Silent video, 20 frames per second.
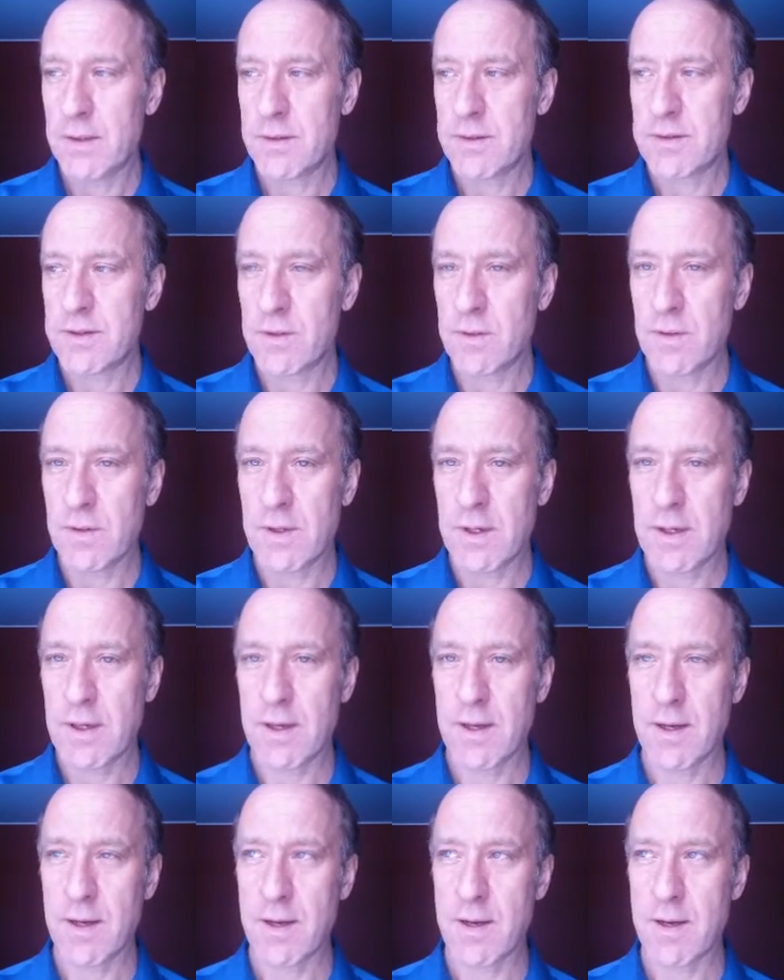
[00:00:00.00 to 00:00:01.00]
So
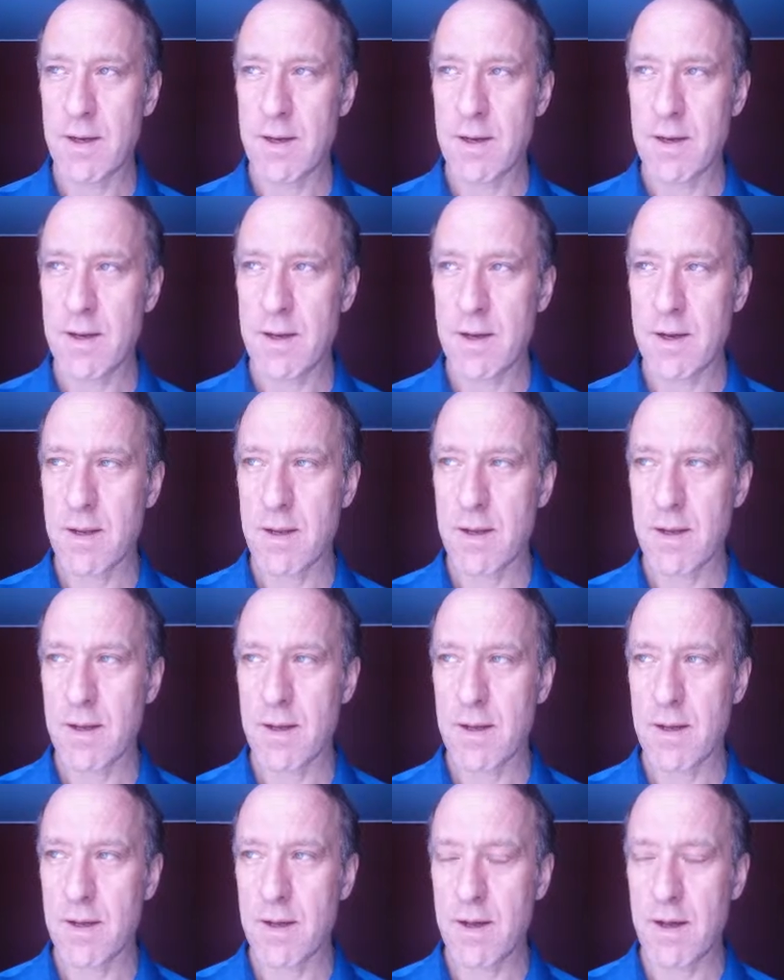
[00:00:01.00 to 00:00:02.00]

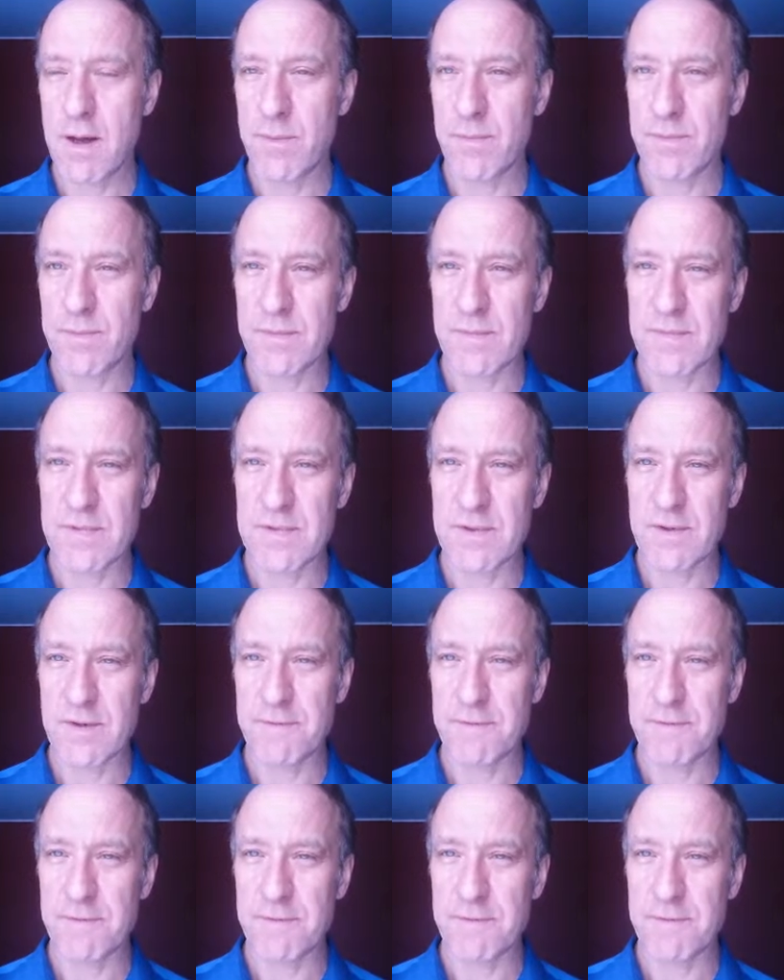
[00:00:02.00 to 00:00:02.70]
I'm